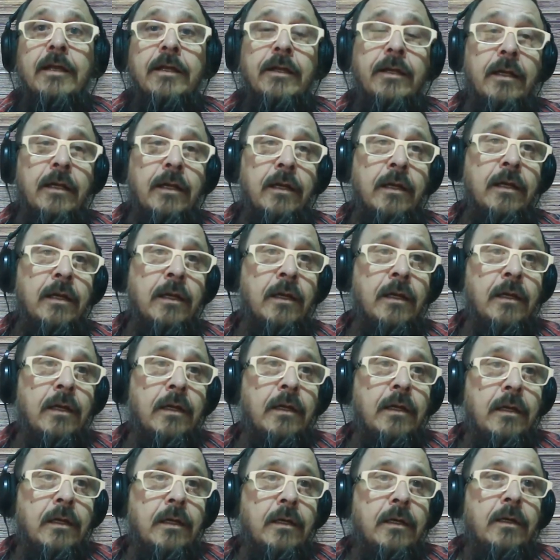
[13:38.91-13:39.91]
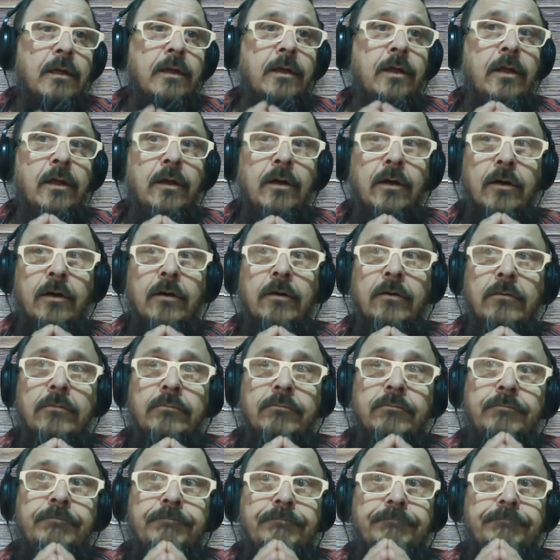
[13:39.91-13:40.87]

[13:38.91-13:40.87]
And, you know,